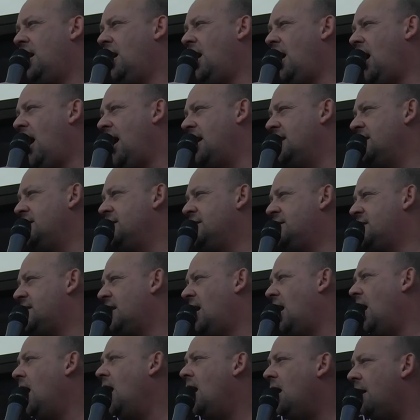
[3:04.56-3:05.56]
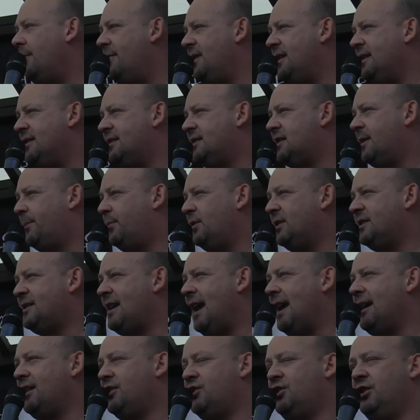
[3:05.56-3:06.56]
and armies to
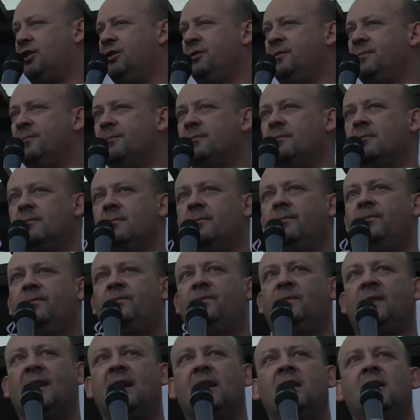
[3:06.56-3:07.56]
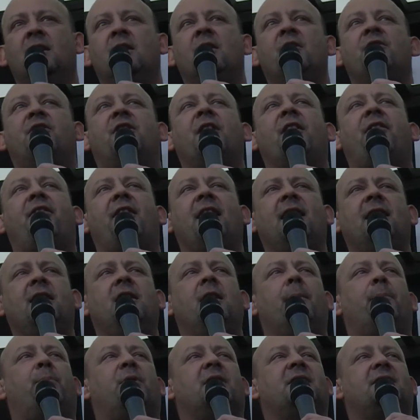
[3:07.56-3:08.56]
protect you. The thing
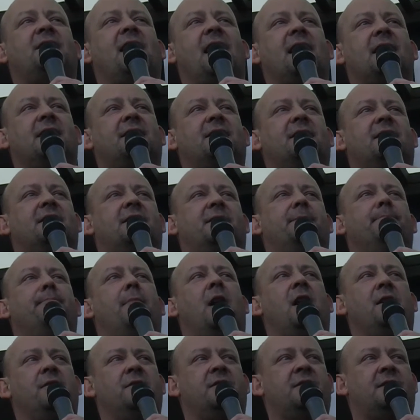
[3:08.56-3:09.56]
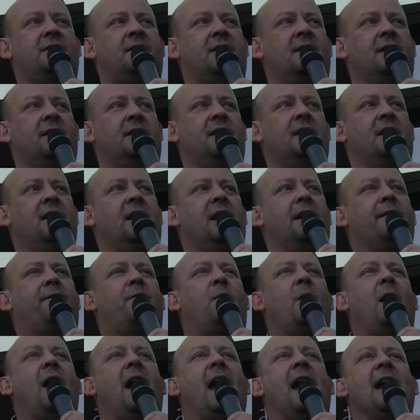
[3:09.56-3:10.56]
that protects us most, if
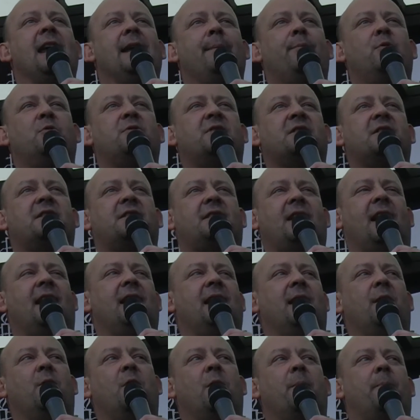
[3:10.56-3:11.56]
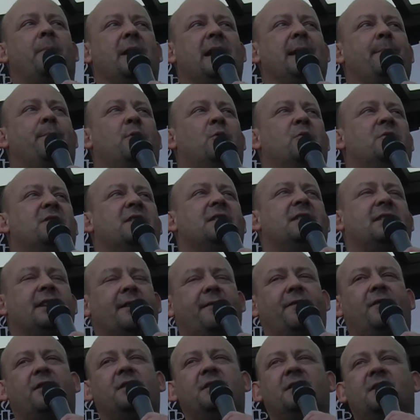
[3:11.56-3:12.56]
we're able to say who are people to
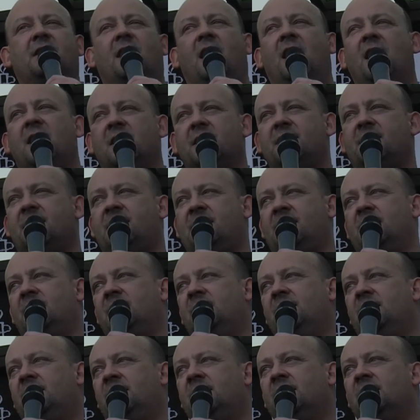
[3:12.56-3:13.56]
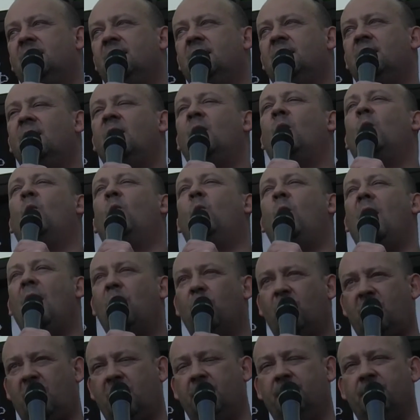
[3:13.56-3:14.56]
different to us,
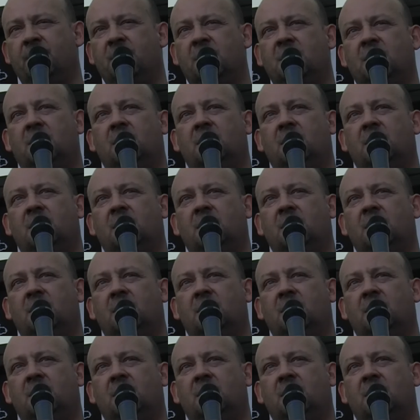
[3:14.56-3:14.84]
welcome.